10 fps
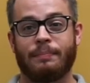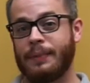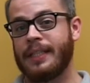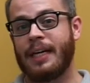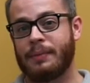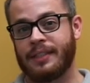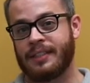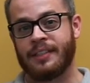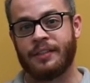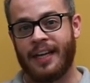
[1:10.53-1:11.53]
being able to
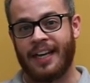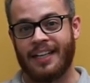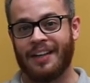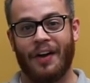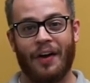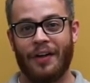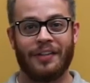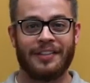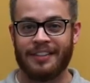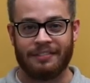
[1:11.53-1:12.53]
do that in
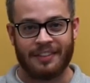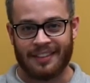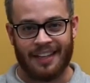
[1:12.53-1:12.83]
all different